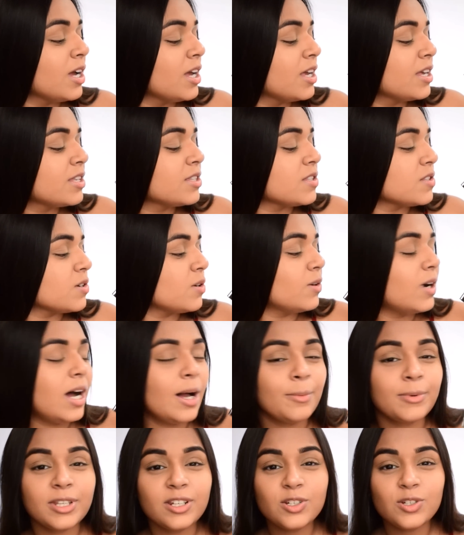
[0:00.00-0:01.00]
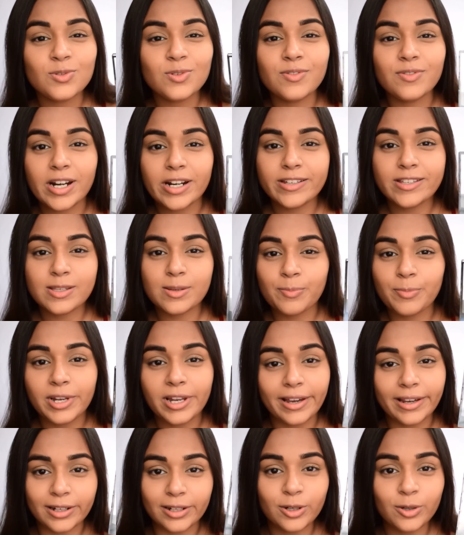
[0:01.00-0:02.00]
So I'm going to do a very simple
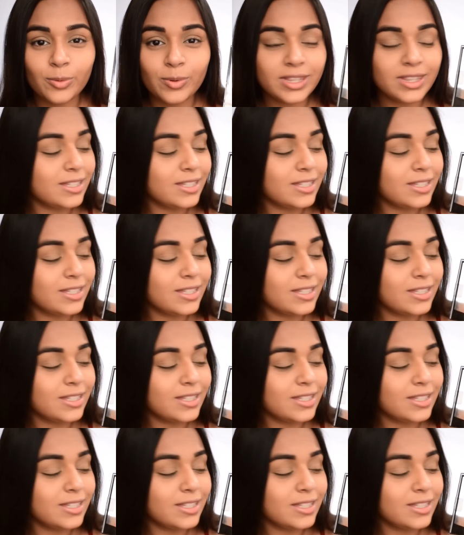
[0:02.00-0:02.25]
eye look with